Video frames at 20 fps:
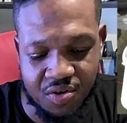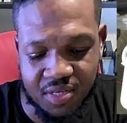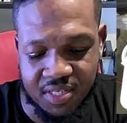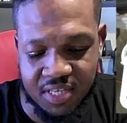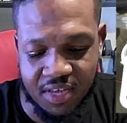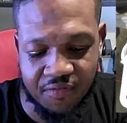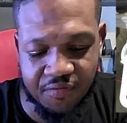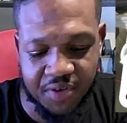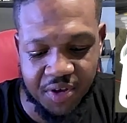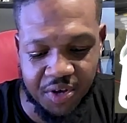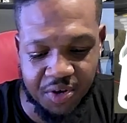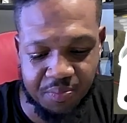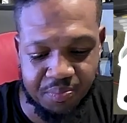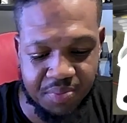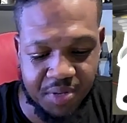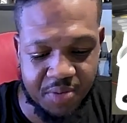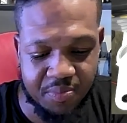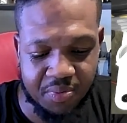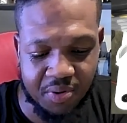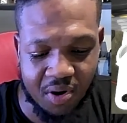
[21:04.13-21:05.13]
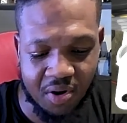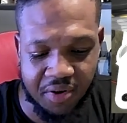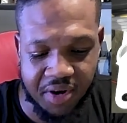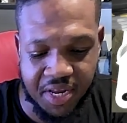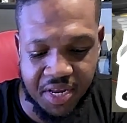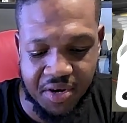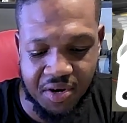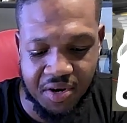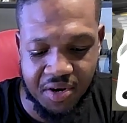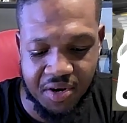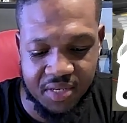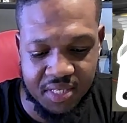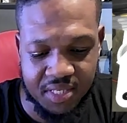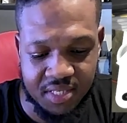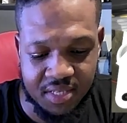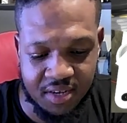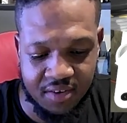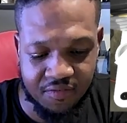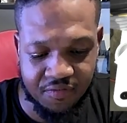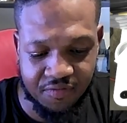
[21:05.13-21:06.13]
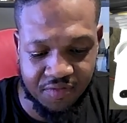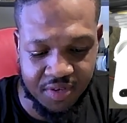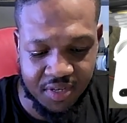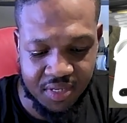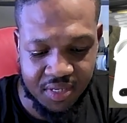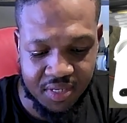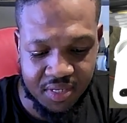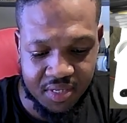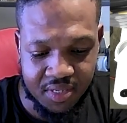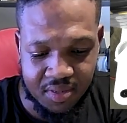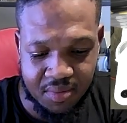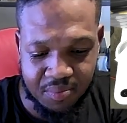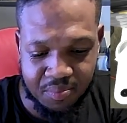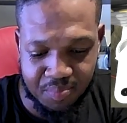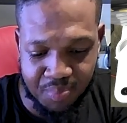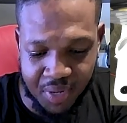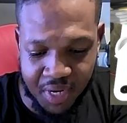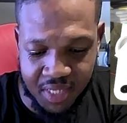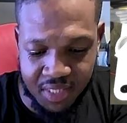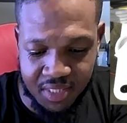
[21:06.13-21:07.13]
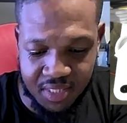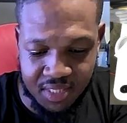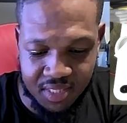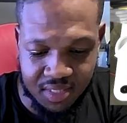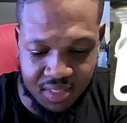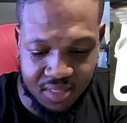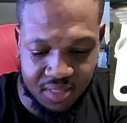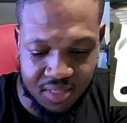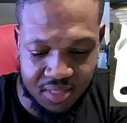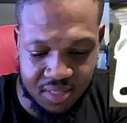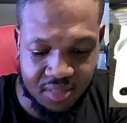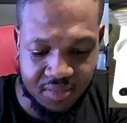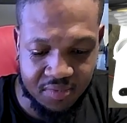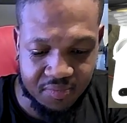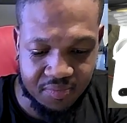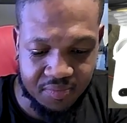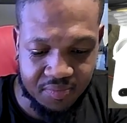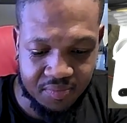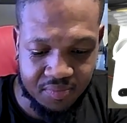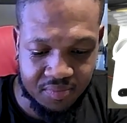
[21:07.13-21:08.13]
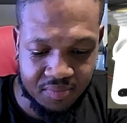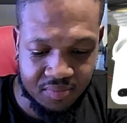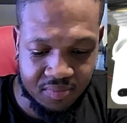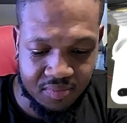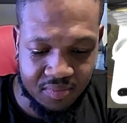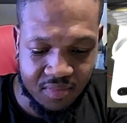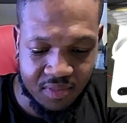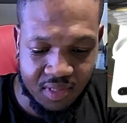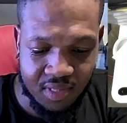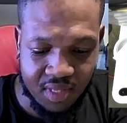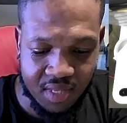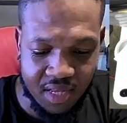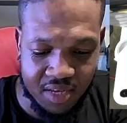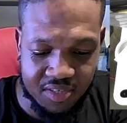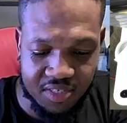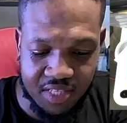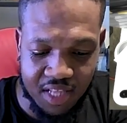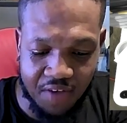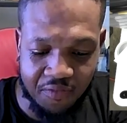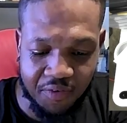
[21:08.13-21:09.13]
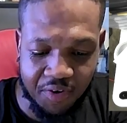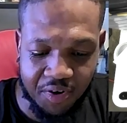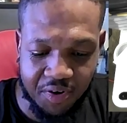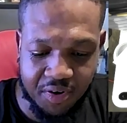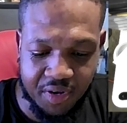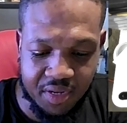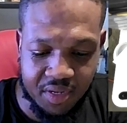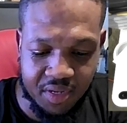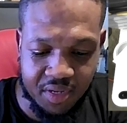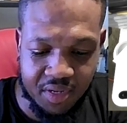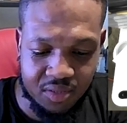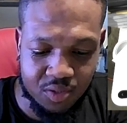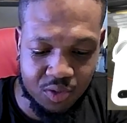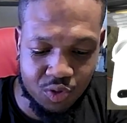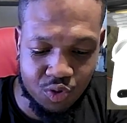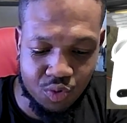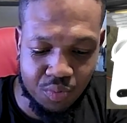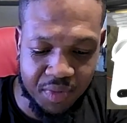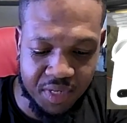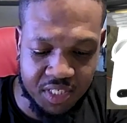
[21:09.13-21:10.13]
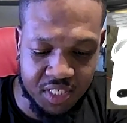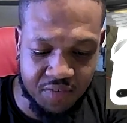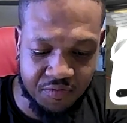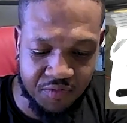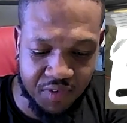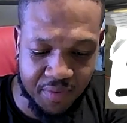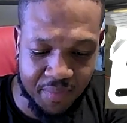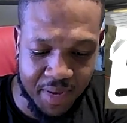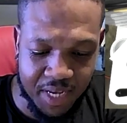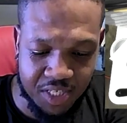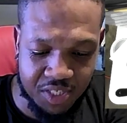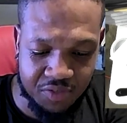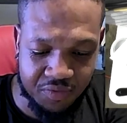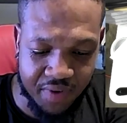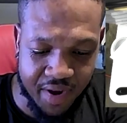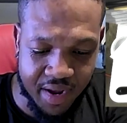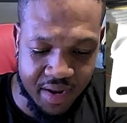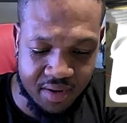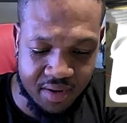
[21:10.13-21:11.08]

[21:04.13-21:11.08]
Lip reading: I figured people already know this stuff. But there's never too much information, right?